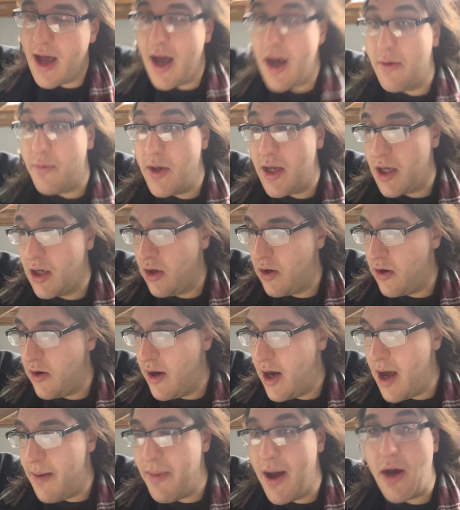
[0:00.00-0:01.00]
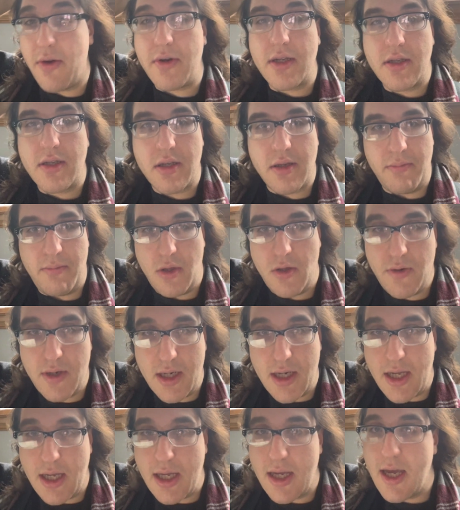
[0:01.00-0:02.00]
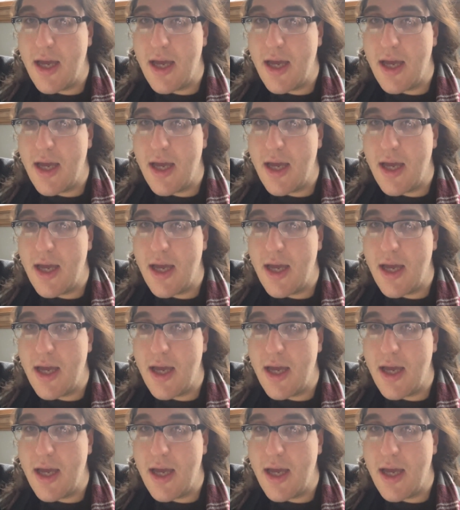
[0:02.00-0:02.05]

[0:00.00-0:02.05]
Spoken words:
We can learn about community.